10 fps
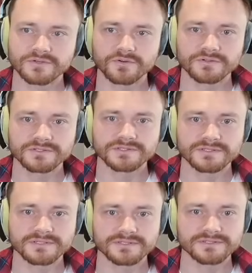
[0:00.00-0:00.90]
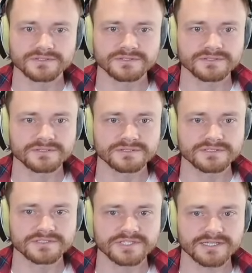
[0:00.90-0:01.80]
Chart a course. Sure.
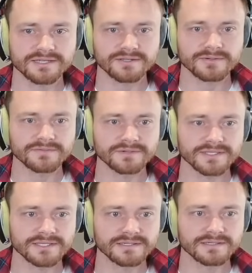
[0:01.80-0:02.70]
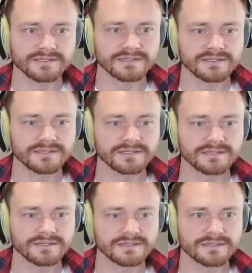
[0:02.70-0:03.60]
Just checking out the graveyard again.
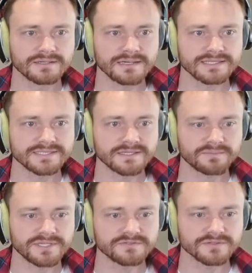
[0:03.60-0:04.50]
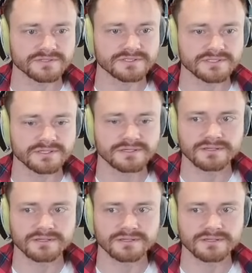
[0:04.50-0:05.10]
Idyllic beachfront.